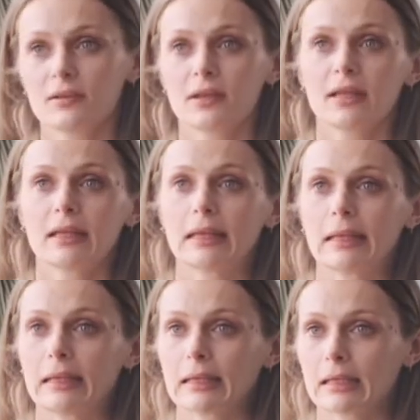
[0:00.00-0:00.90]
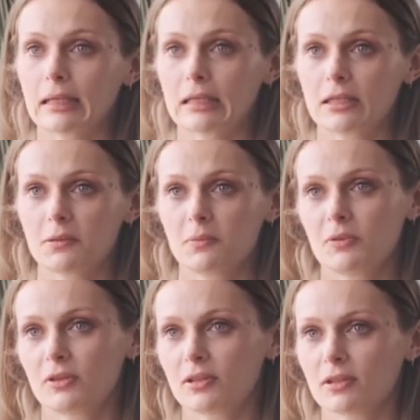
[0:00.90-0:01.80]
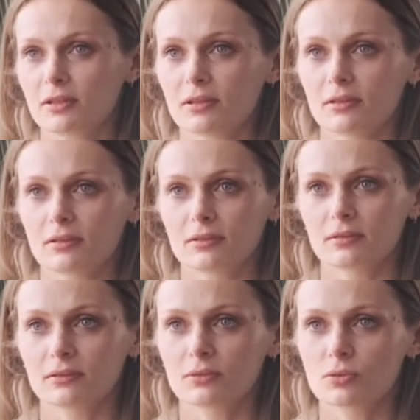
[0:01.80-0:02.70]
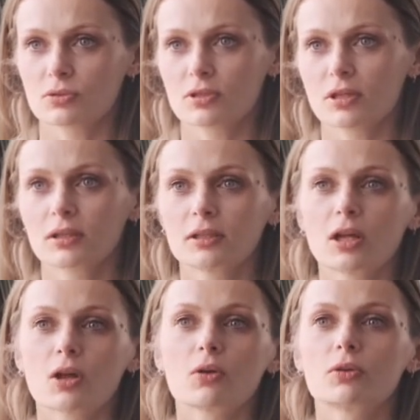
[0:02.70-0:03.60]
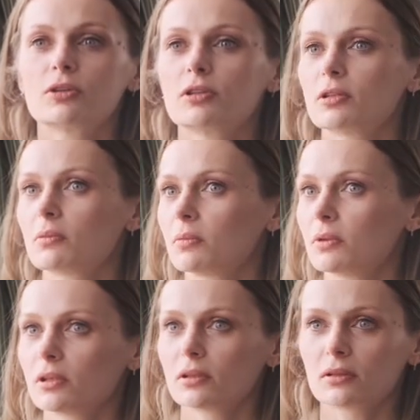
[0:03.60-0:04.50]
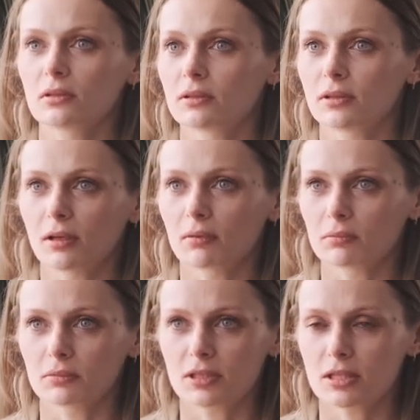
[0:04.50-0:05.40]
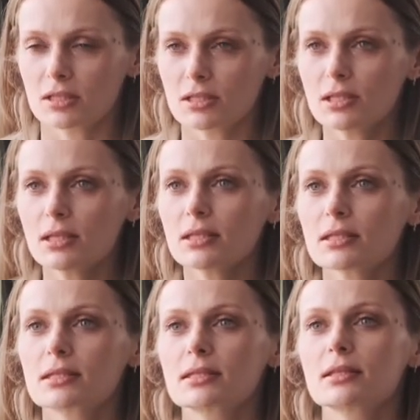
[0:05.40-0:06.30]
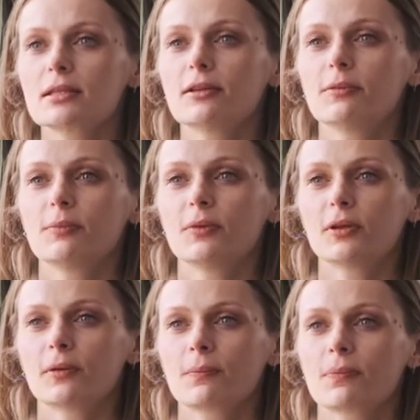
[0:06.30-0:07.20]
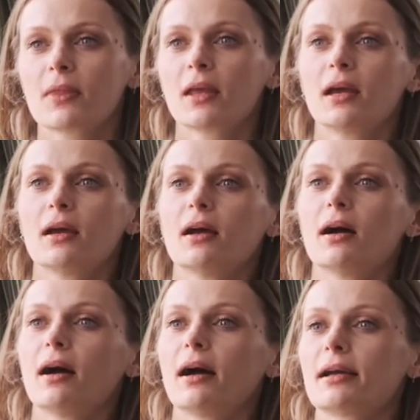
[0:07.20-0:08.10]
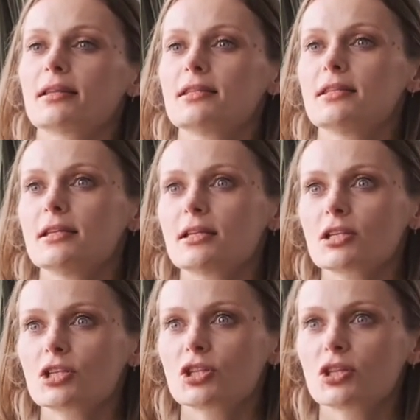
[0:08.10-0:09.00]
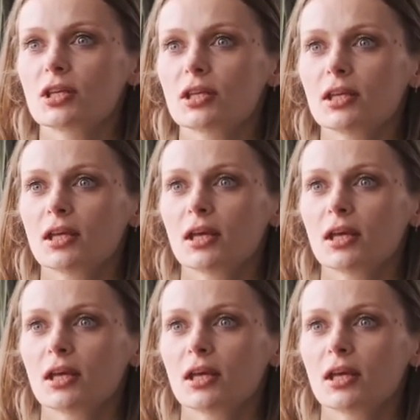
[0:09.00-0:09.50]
been through it, you use very specific language and vocabulary, terminology, and things like that that only this person would actually understand because they're living through